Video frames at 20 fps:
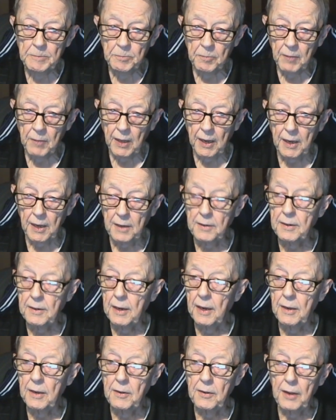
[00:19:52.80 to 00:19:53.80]
And,
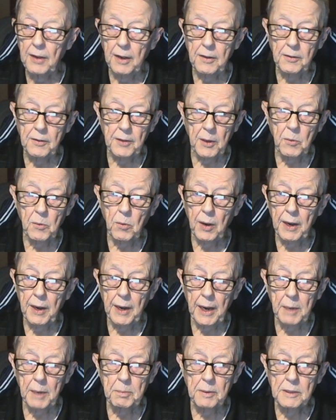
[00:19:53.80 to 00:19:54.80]
and, and then what
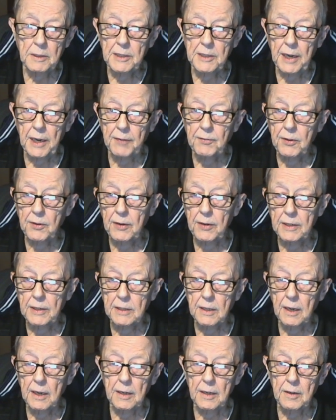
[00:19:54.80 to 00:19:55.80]
happens after,
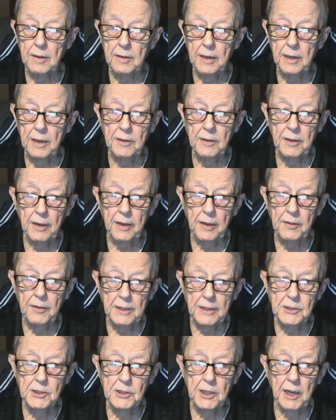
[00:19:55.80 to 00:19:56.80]
uh, in, in
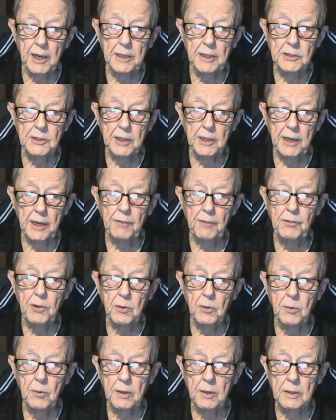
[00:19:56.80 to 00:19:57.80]
this case, if you
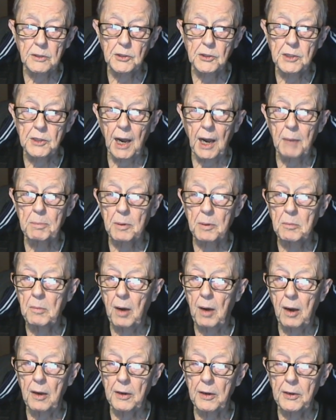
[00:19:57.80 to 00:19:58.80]
were to stop a
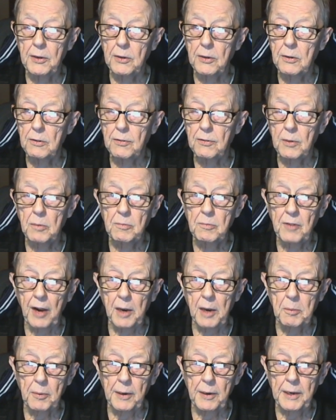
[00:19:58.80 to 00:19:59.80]
molecule from
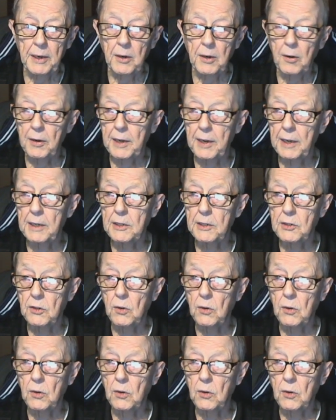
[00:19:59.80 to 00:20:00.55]
vibrating or get it to